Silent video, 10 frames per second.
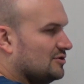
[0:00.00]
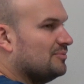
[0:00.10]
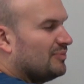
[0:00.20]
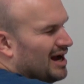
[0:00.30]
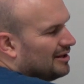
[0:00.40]
would
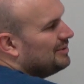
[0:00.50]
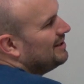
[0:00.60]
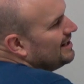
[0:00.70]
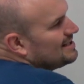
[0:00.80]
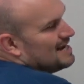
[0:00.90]
probably be an
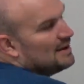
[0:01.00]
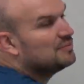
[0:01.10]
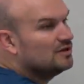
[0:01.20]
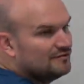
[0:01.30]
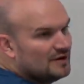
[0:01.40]

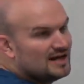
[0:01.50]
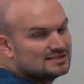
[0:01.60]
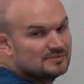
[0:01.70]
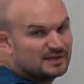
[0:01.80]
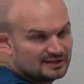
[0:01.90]
example if you had
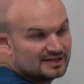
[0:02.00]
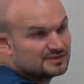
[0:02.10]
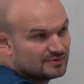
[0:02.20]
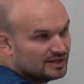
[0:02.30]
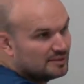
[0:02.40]
something like this
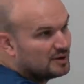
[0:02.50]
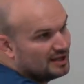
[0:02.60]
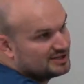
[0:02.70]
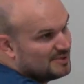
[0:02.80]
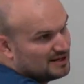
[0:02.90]
where they'd probably
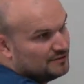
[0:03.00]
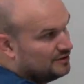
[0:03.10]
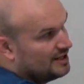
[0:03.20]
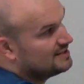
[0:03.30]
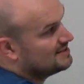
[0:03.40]
expect for you
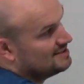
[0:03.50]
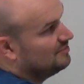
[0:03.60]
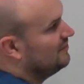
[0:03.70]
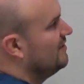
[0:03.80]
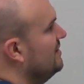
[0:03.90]
guys to
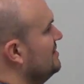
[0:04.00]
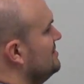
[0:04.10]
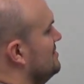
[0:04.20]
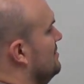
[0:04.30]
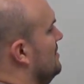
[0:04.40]
simplify this.